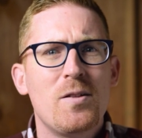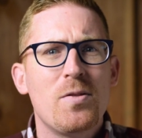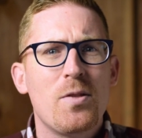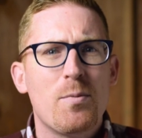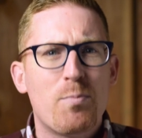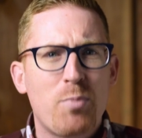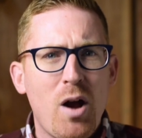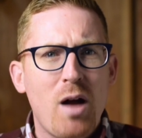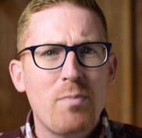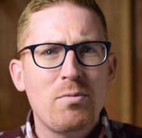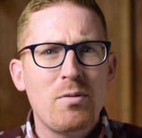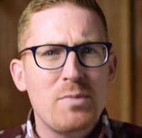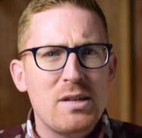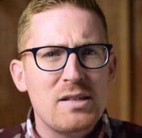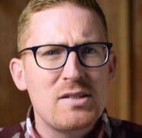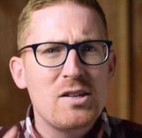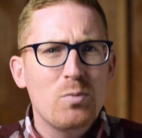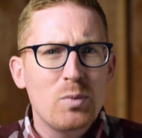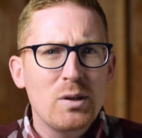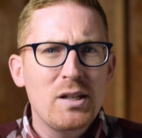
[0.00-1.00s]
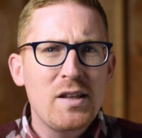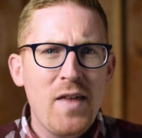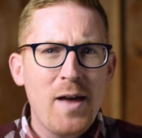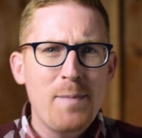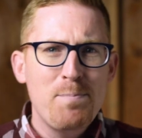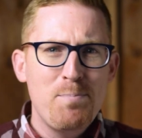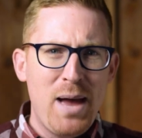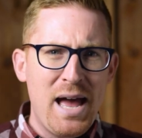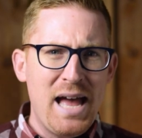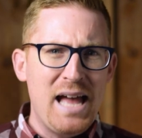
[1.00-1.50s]
The problem isn't really
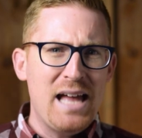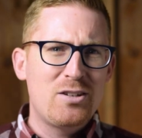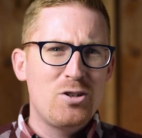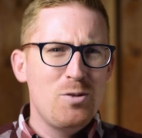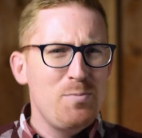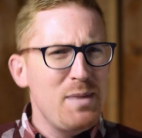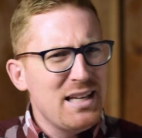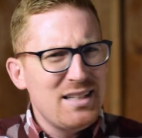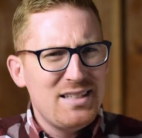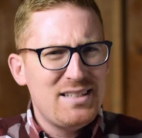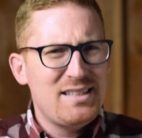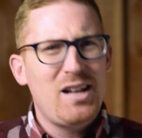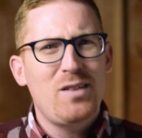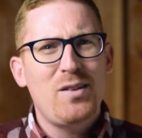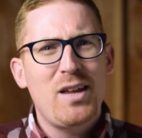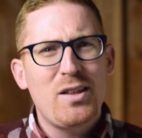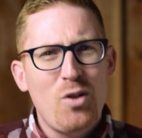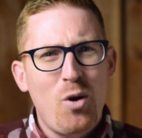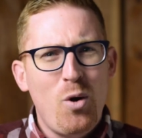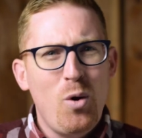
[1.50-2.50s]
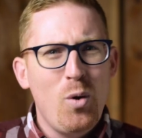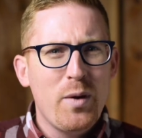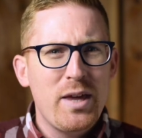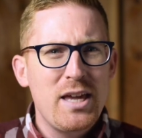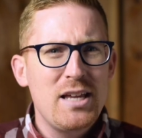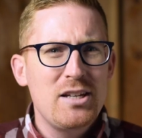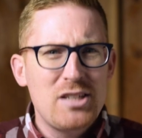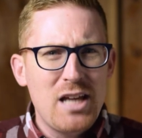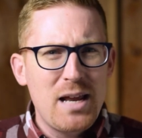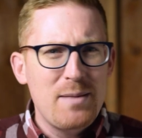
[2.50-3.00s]
that bad. You make it sound like the whole
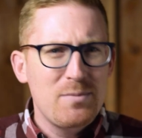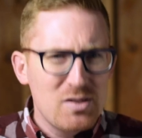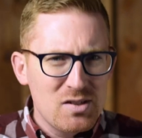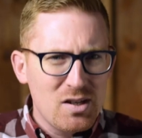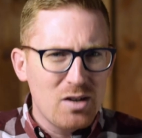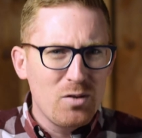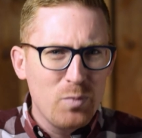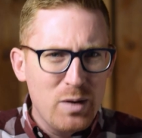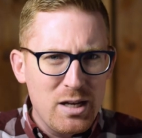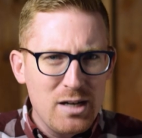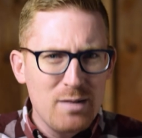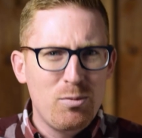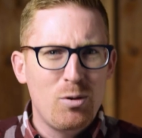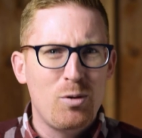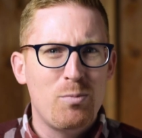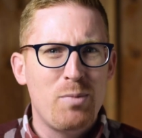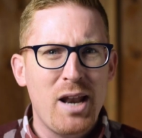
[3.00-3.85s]
King James is unreadable,